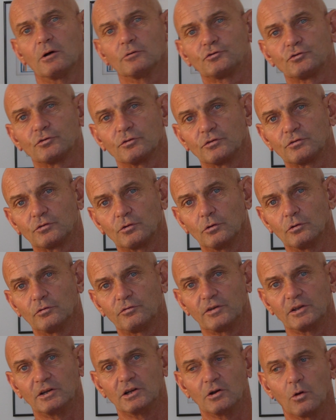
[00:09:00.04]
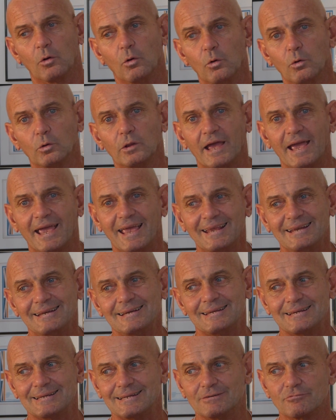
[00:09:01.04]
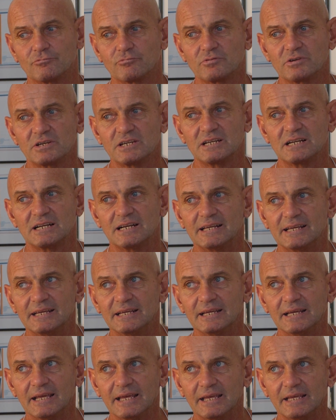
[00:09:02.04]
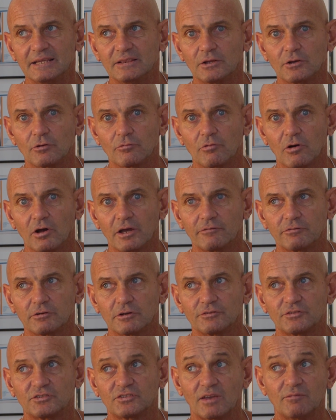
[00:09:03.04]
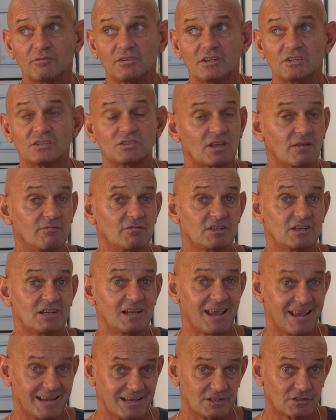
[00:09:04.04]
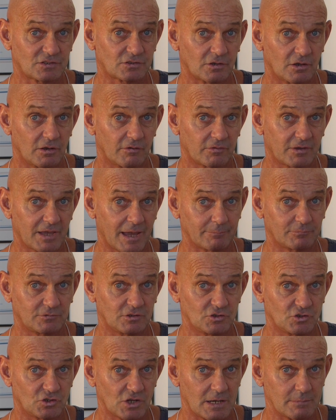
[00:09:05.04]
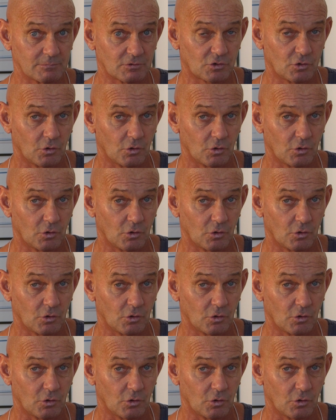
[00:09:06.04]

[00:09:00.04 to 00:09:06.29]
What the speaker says: culture of surfing, it all ended really in the arrival of 1778 of Captain James